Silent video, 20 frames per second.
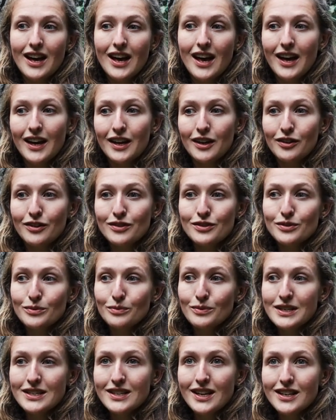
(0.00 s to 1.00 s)
and
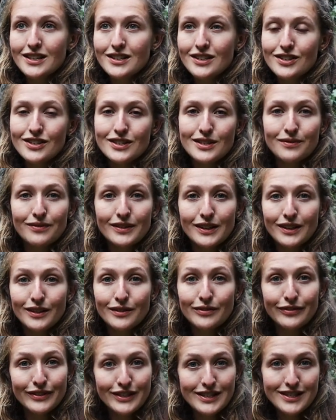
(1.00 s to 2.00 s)
we tend to just fill the
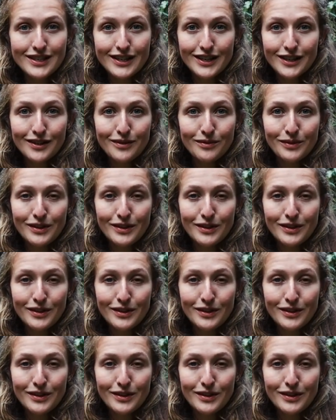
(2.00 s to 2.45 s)
freezer